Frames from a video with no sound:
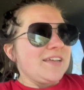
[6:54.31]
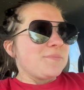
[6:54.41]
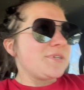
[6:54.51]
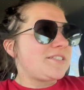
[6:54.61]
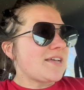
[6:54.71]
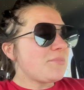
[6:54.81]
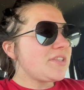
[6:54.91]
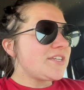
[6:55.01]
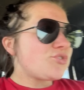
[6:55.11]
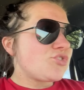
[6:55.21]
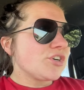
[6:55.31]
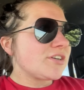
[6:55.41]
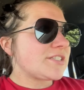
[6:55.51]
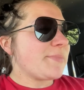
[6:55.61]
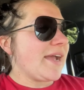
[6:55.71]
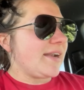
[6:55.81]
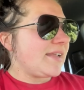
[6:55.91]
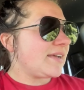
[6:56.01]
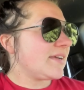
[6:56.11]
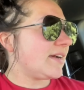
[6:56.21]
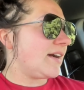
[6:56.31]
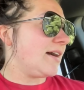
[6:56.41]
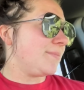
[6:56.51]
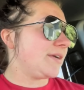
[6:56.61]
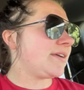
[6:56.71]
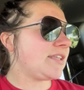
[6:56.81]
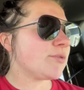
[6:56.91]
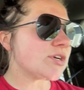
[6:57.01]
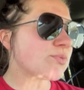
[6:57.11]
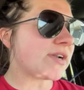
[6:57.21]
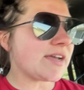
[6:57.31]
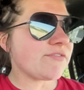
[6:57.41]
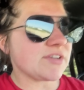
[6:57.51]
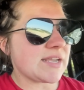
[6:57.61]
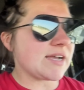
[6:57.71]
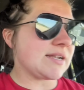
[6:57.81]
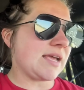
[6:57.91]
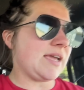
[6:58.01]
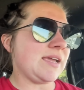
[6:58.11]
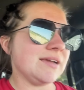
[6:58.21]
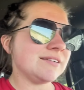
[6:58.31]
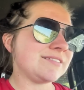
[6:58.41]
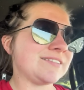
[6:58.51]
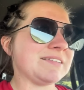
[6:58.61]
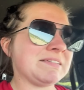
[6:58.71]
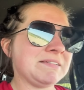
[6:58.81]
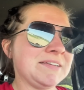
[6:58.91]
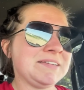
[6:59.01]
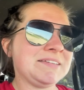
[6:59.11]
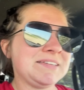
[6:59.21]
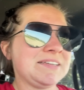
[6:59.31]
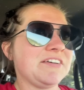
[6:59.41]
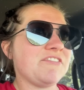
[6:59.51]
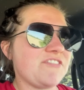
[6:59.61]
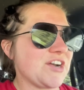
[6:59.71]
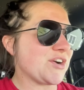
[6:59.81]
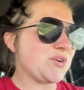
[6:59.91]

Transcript: But some of these jerks, man, and there was one heifer that had a very